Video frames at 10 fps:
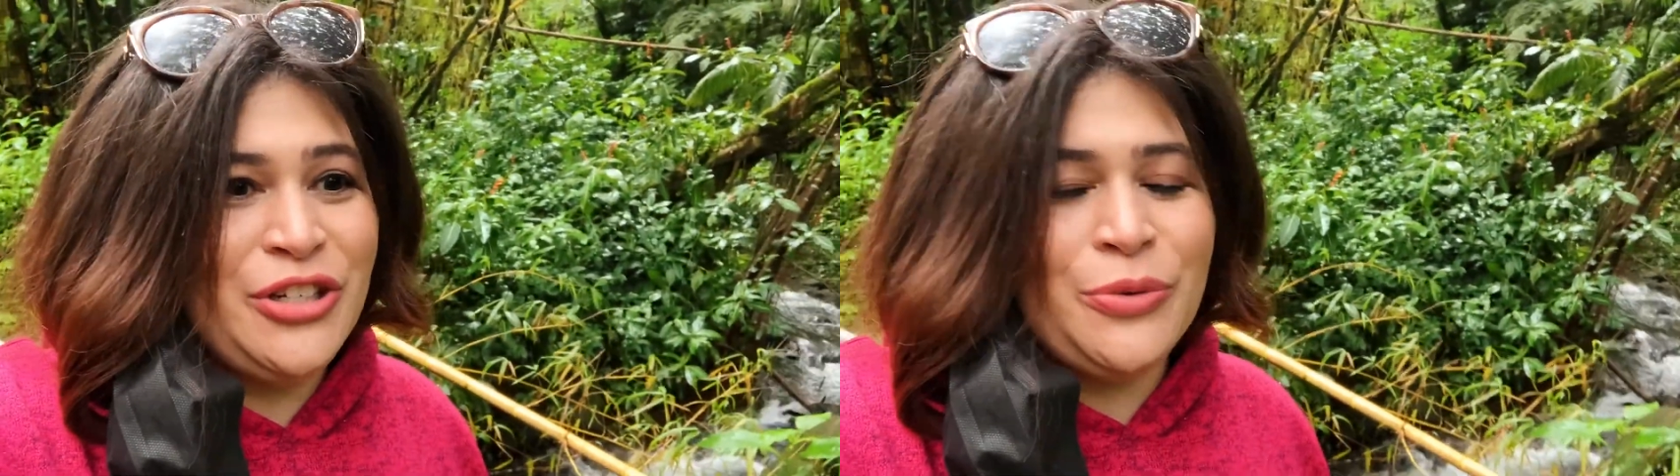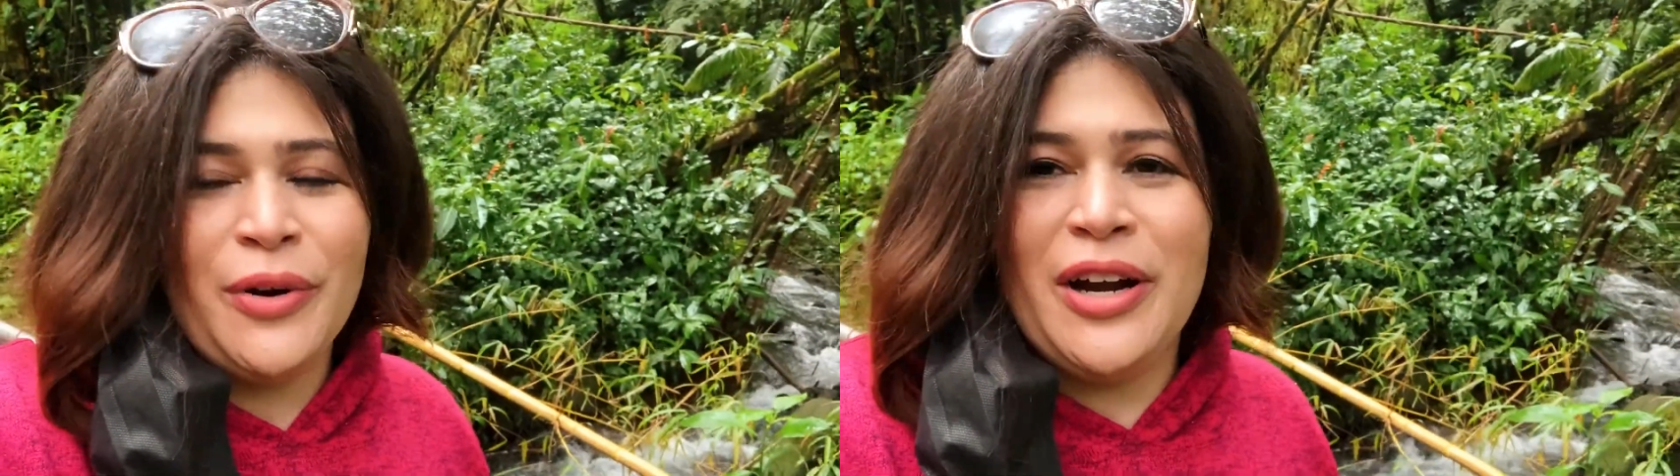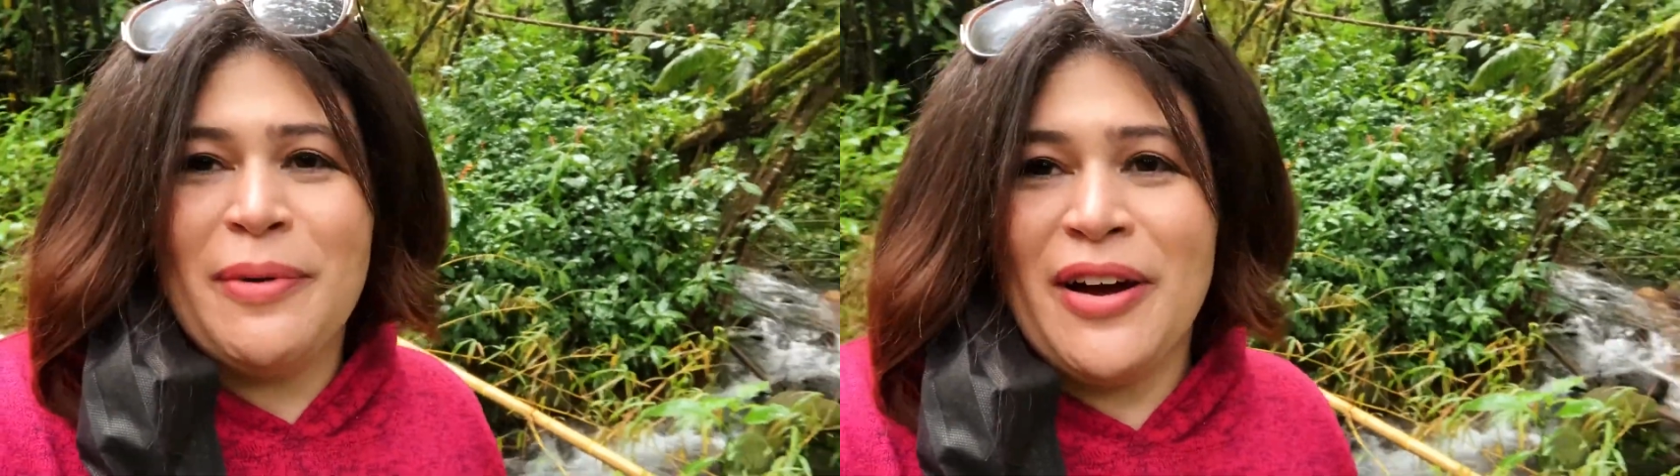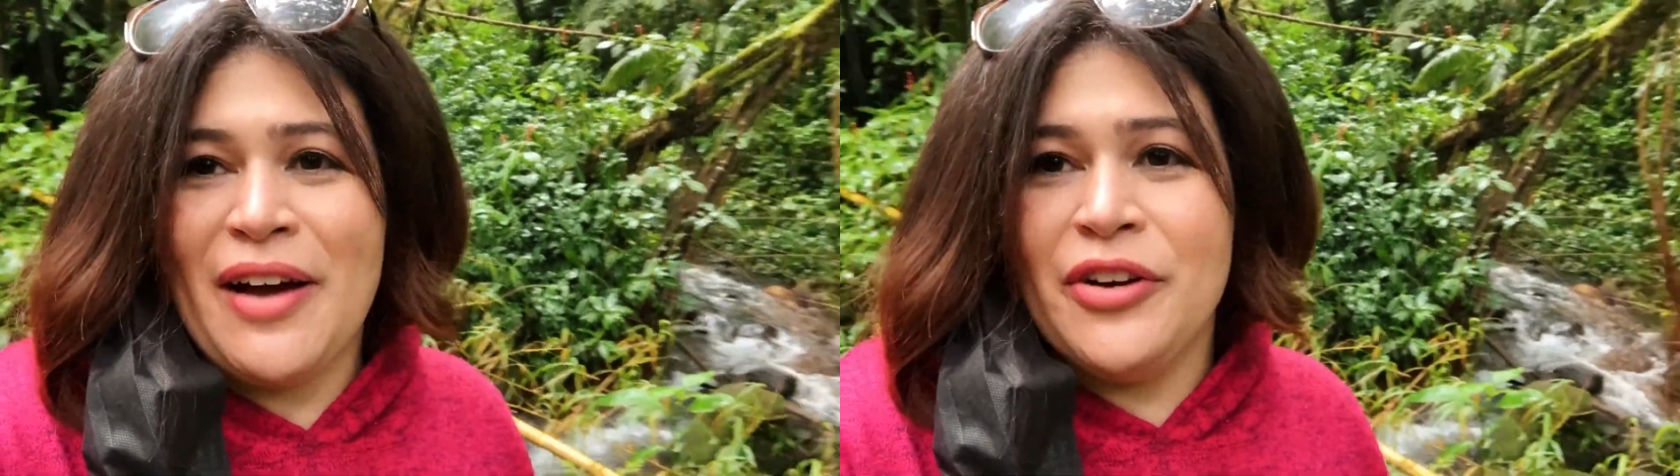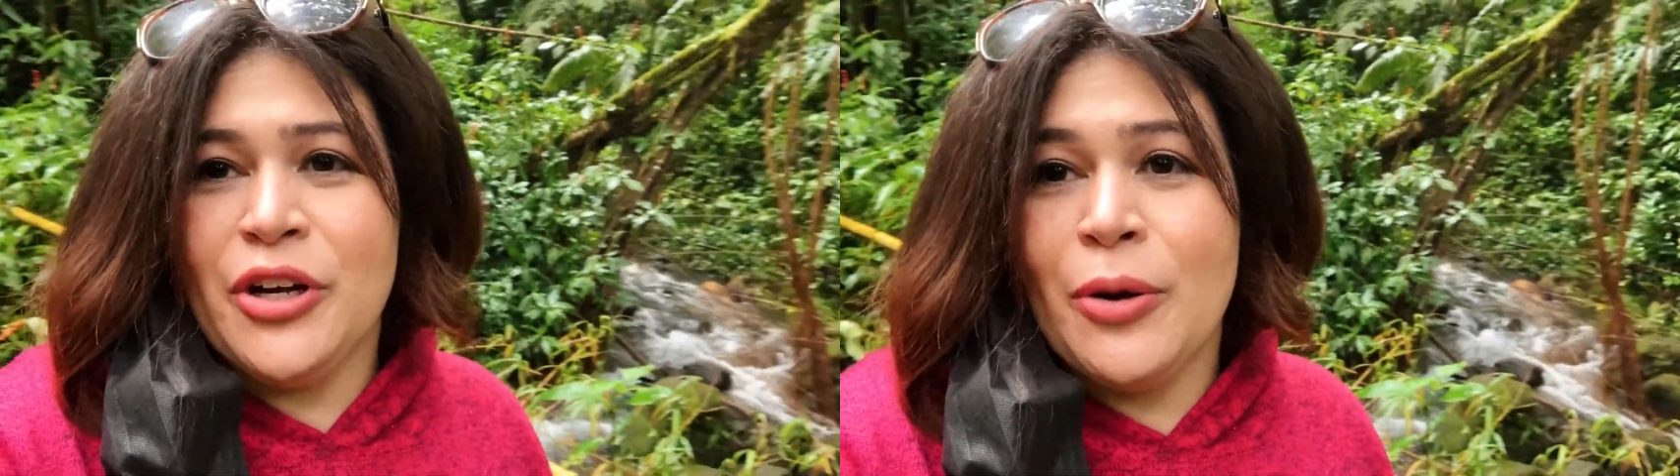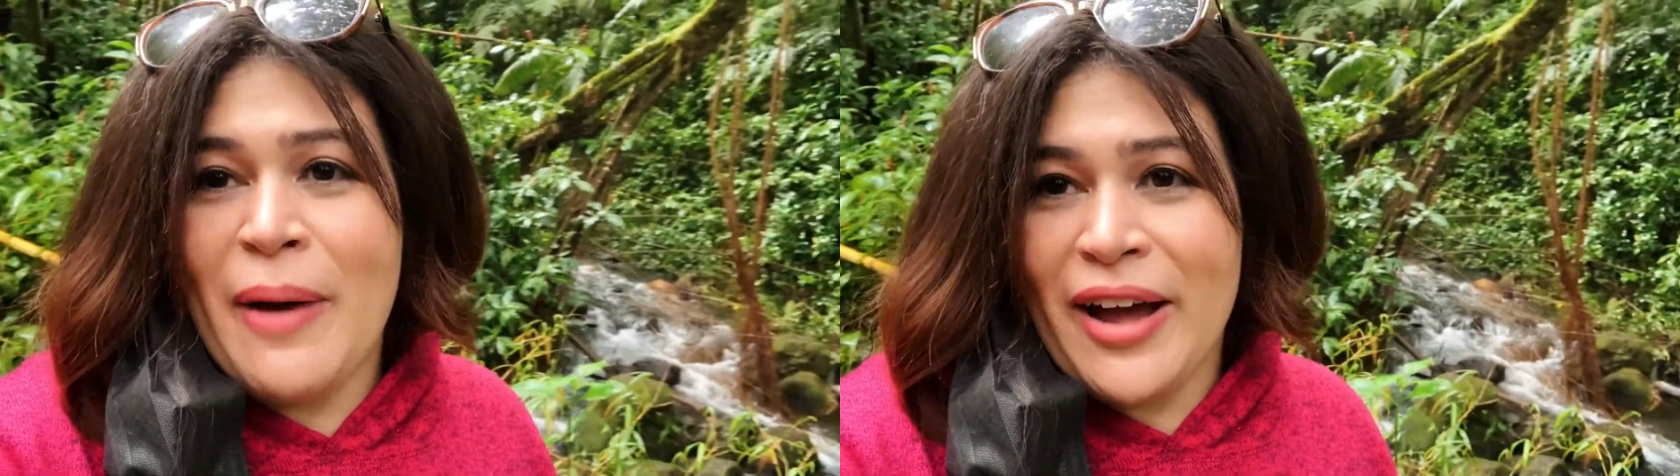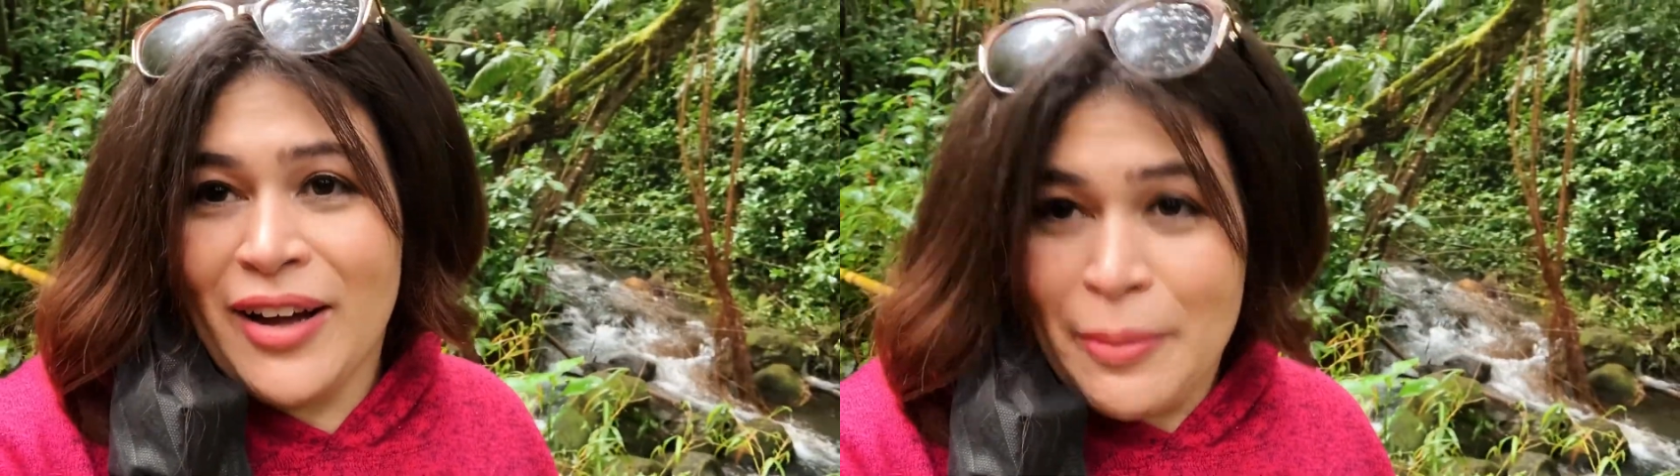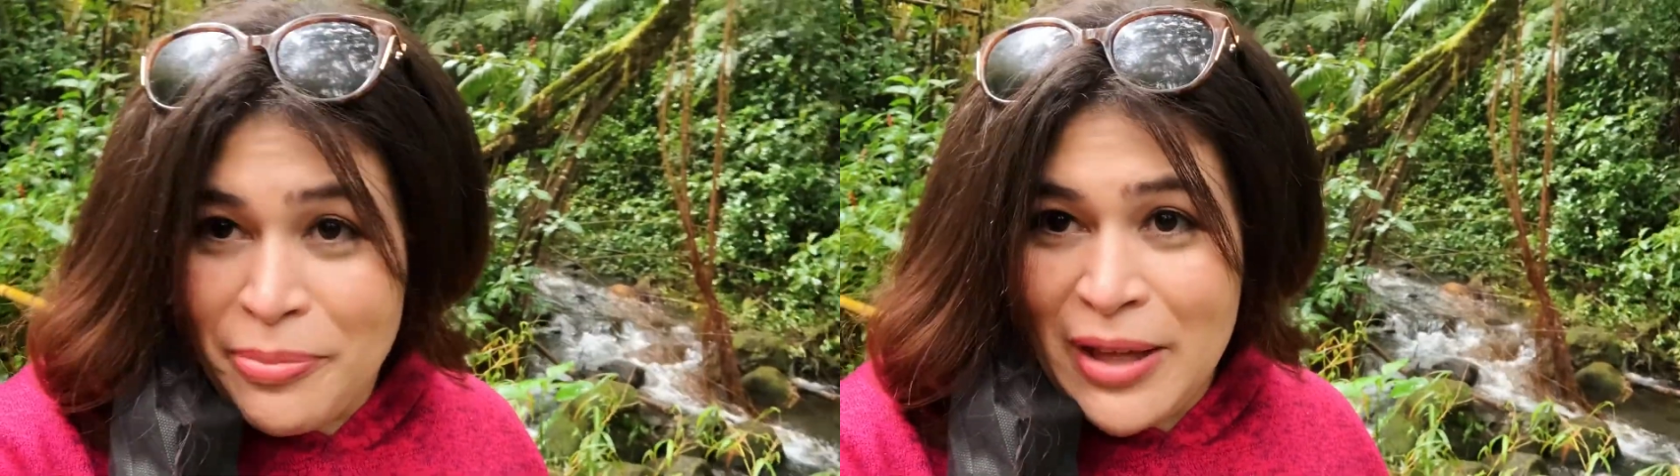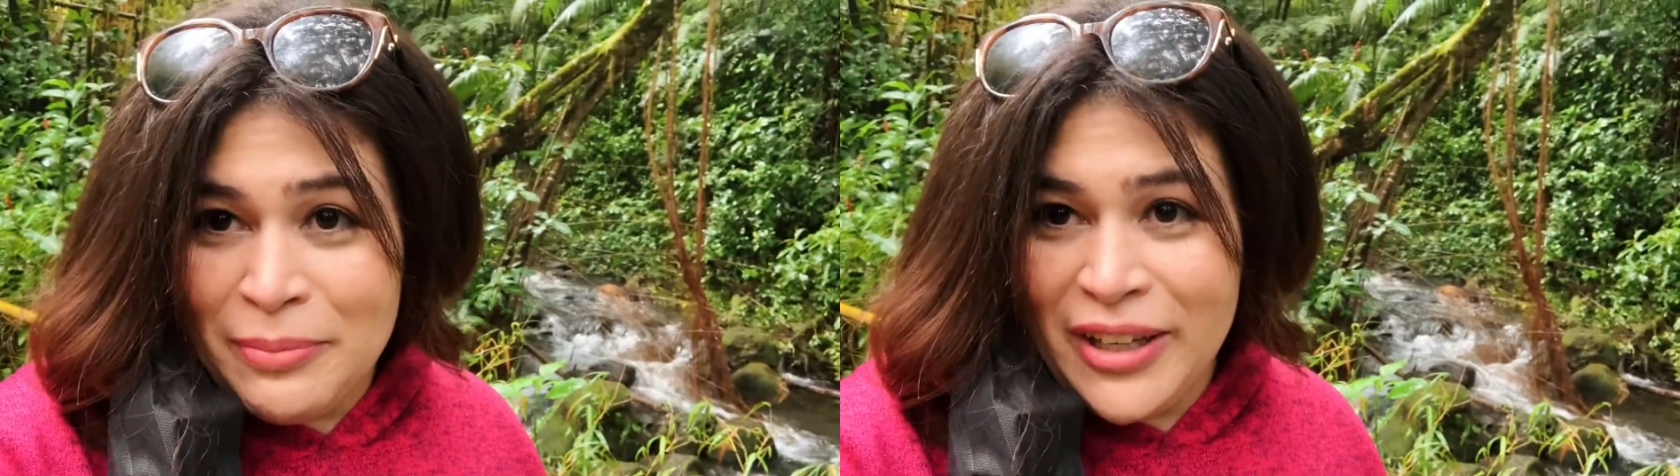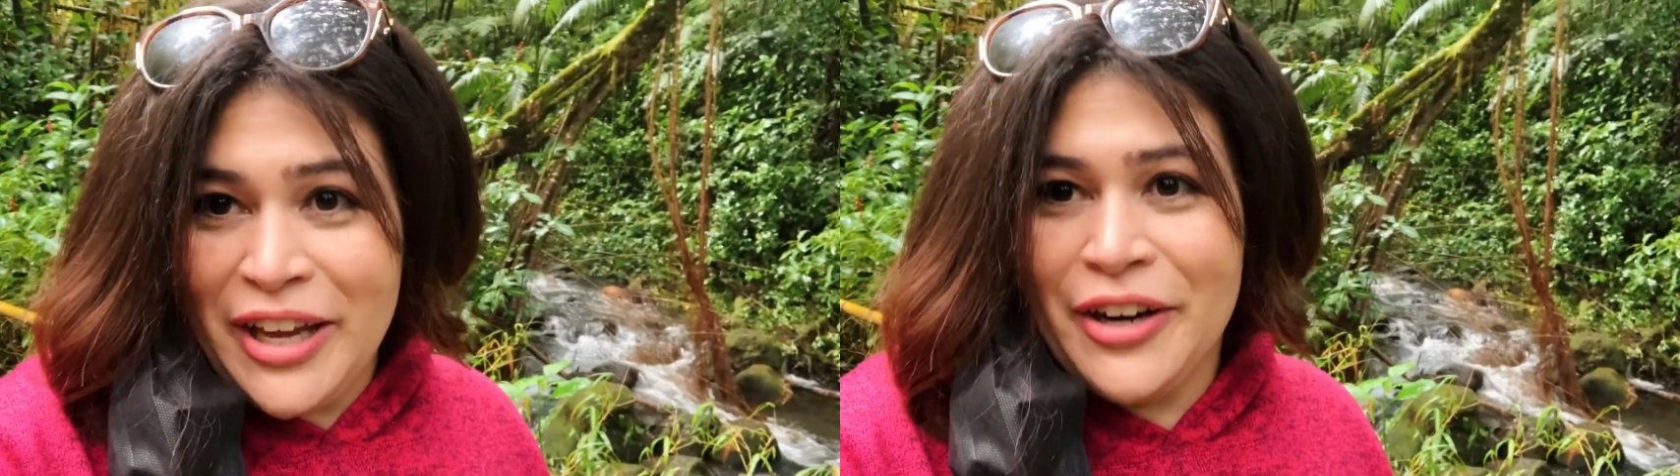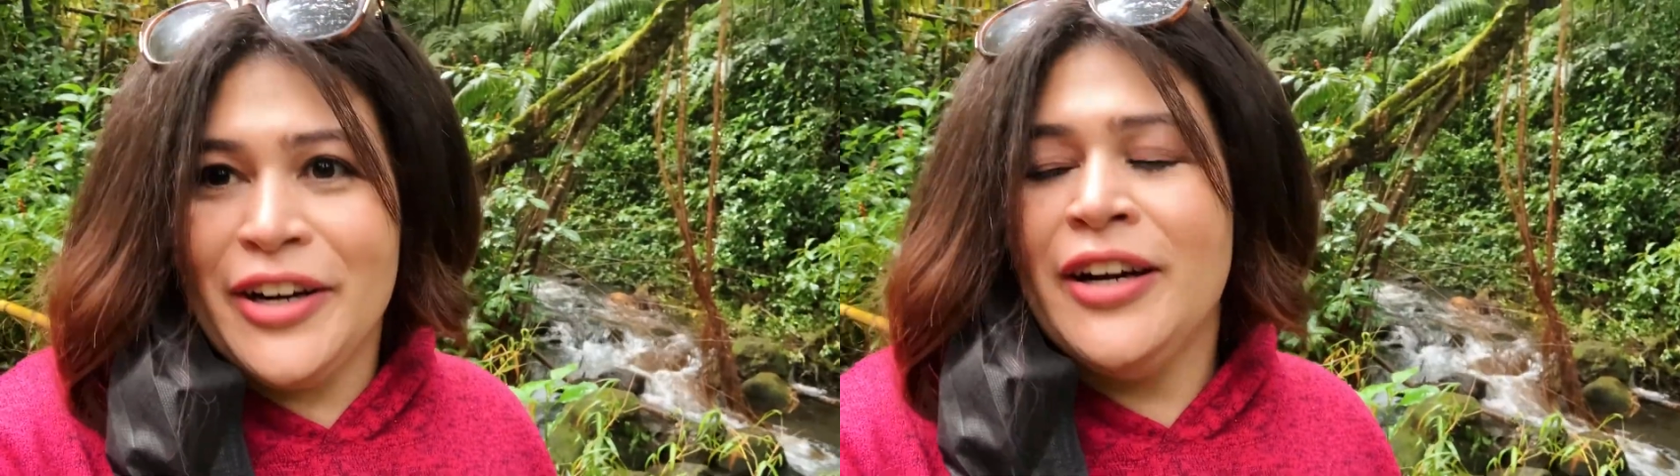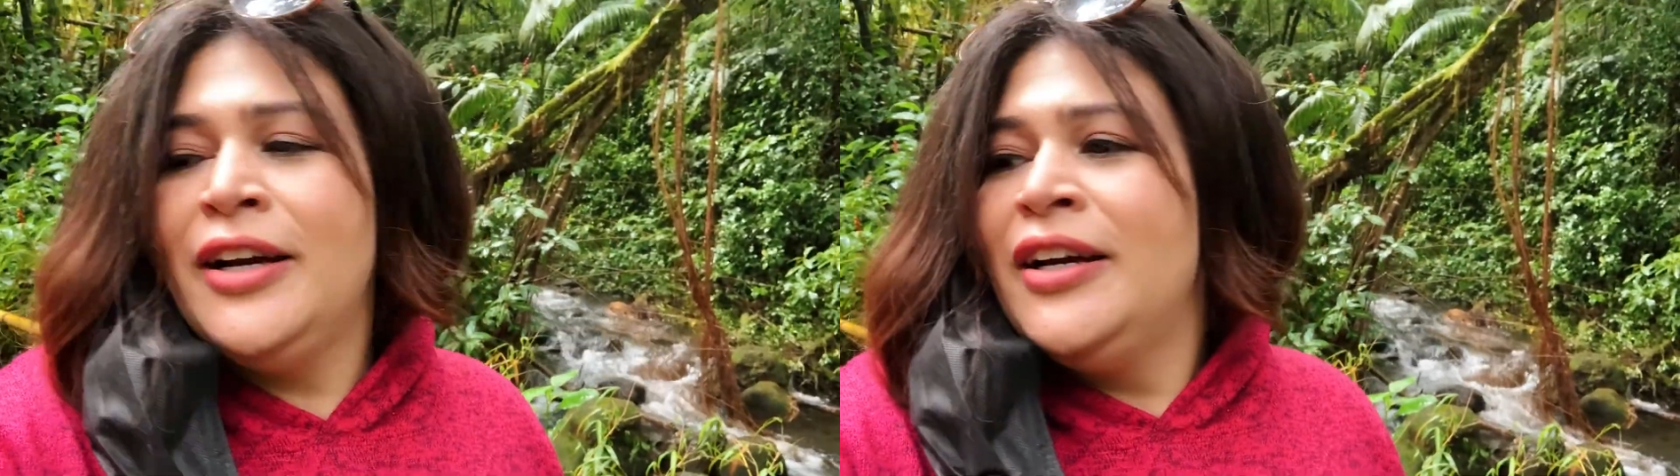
She's worried about having to go back up them later.